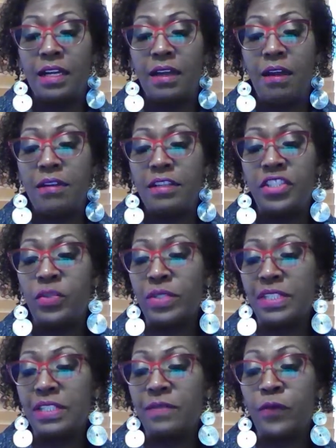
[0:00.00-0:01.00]
Carter G.
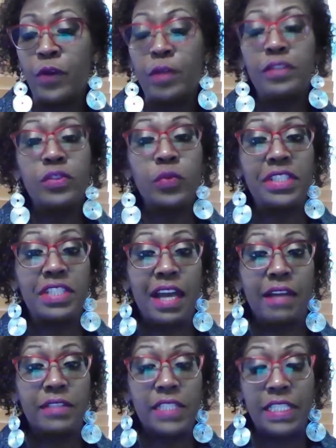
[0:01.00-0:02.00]
Woodson first reached
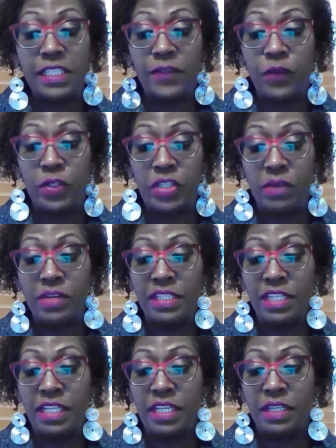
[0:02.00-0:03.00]
out to his
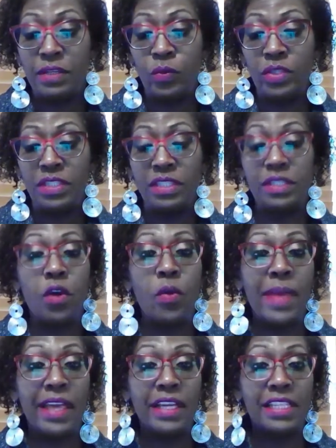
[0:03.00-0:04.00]
fraternity, which is
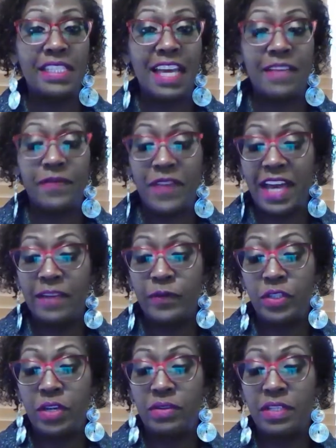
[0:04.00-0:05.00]
Omega Psi Phi
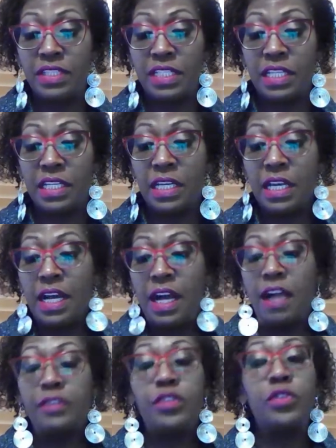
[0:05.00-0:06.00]
fraternity,
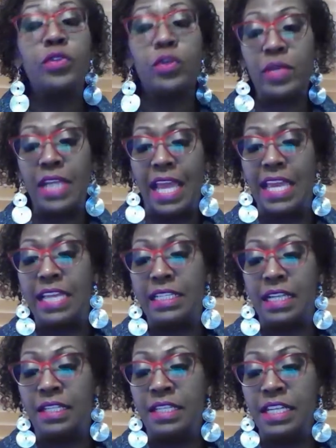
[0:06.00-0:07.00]
to
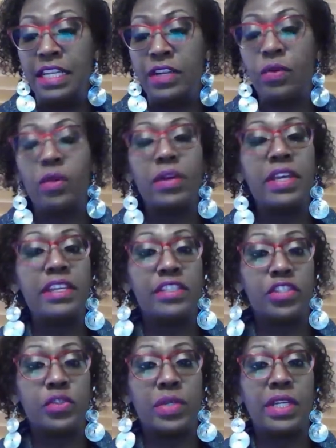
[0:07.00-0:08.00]
create Negro
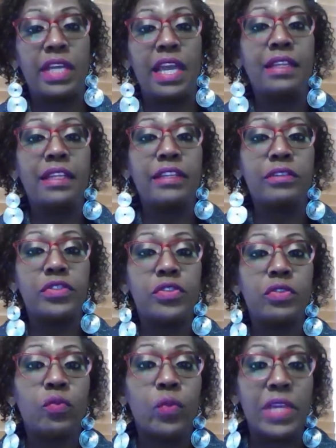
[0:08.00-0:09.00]
History and
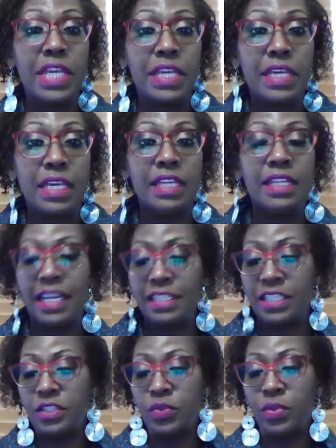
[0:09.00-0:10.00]
Literature Week in
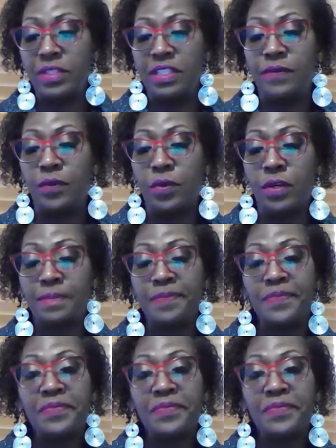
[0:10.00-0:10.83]
1924.